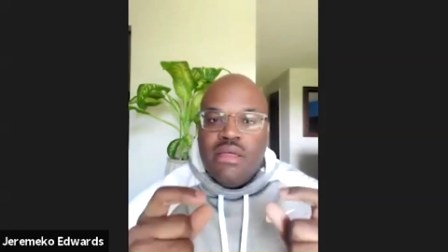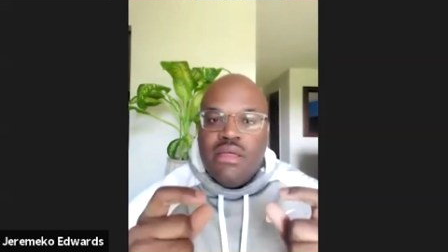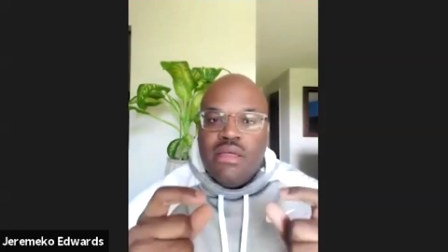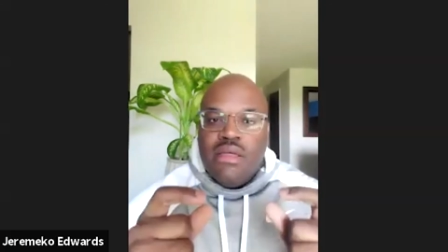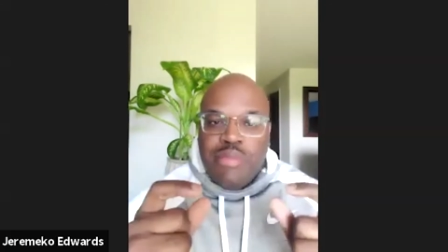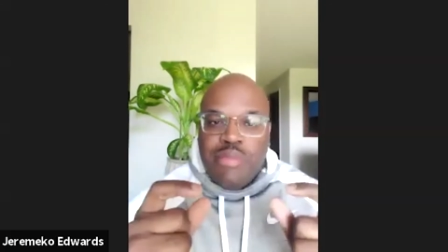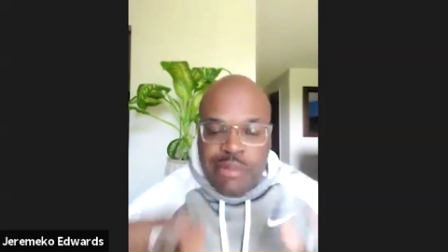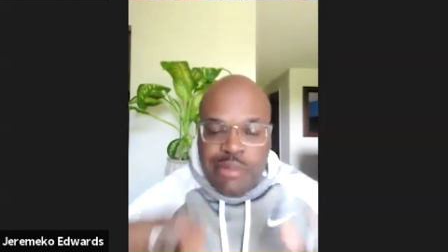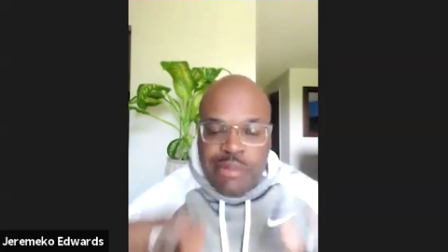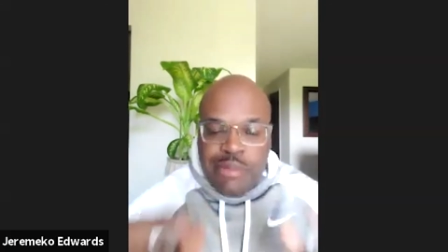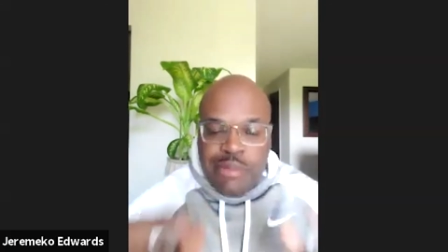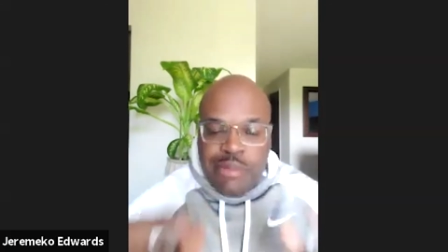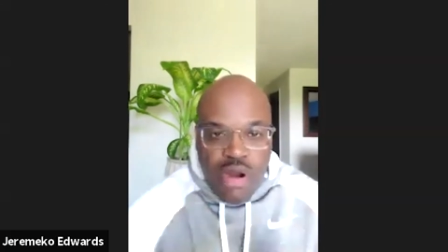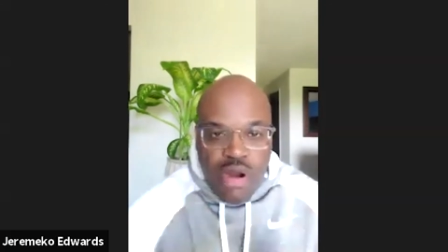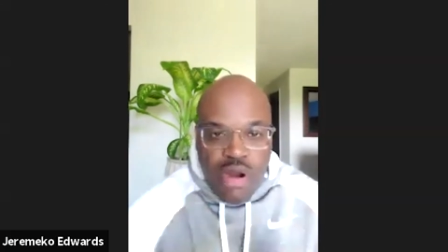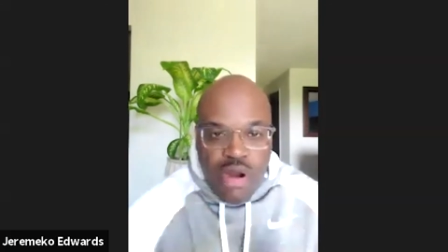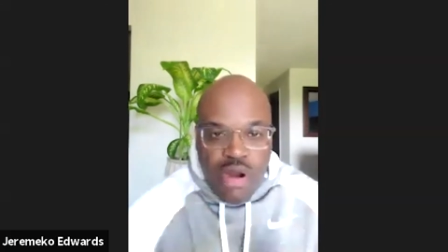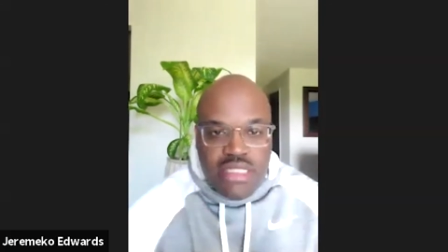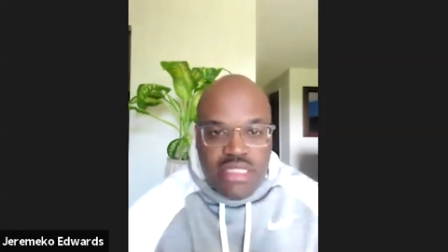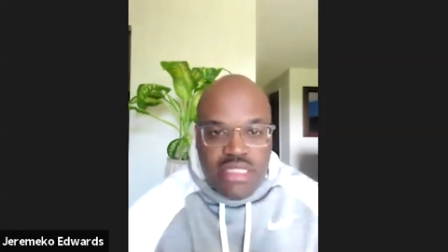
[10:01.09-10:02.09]
people are
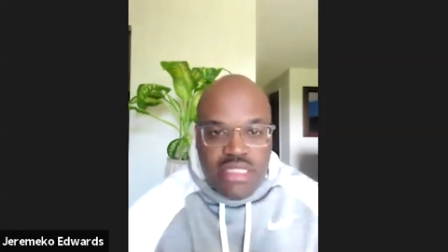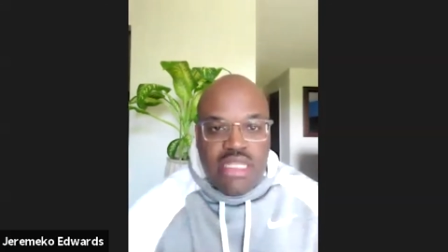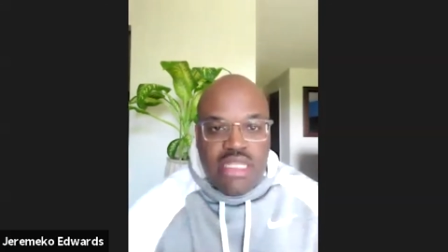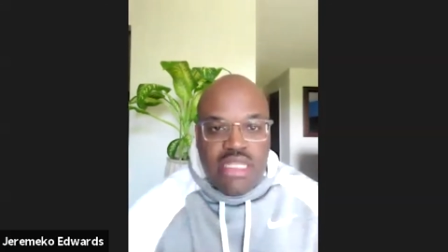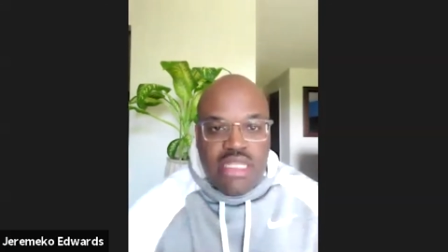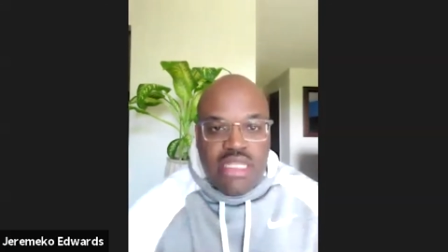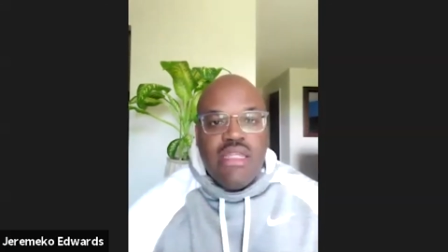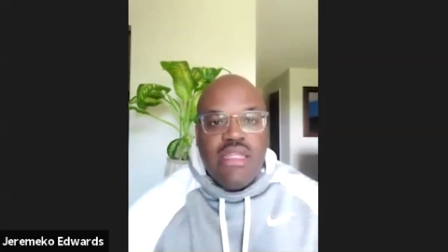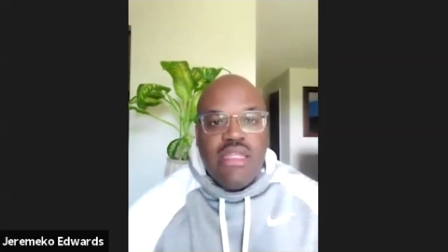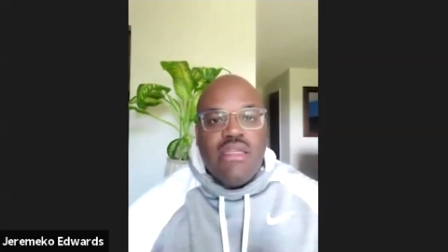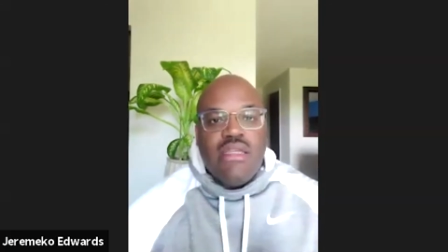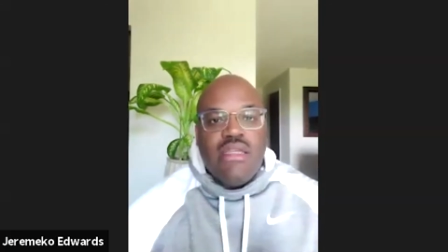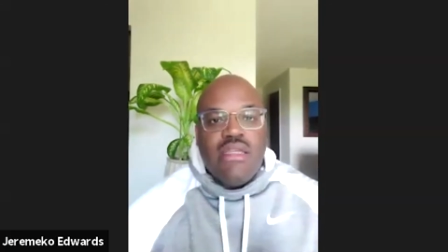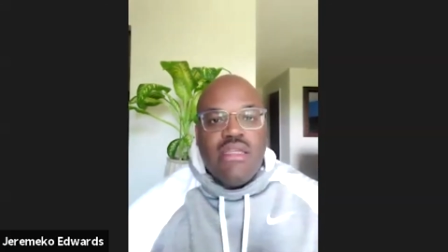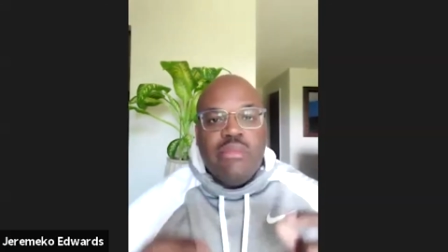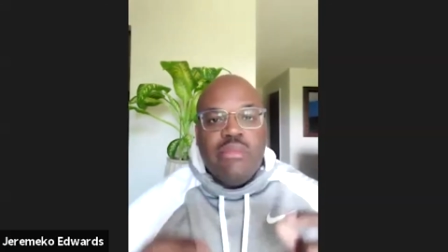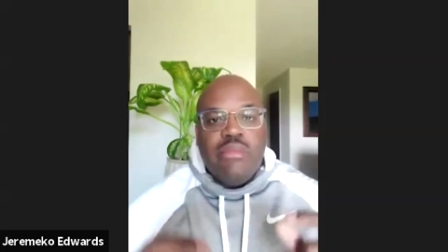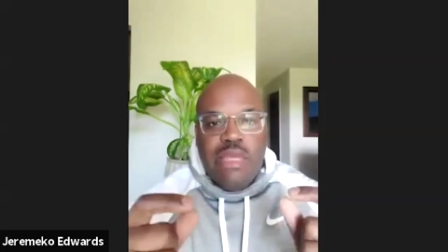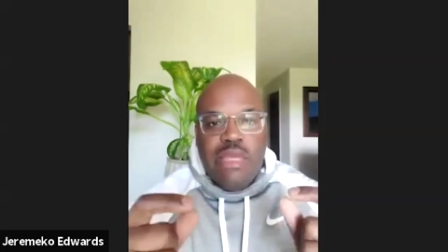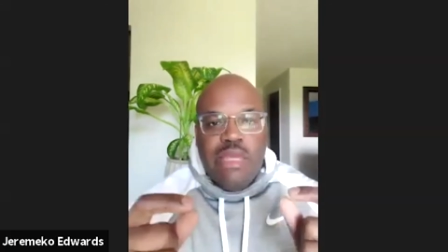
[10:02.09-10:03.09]
succeeding,
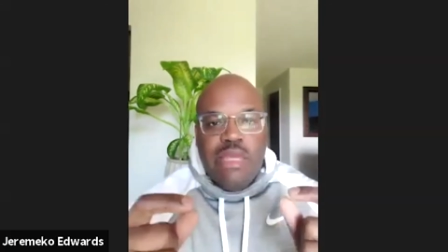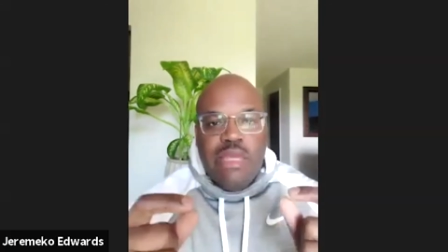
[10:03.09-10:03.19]
people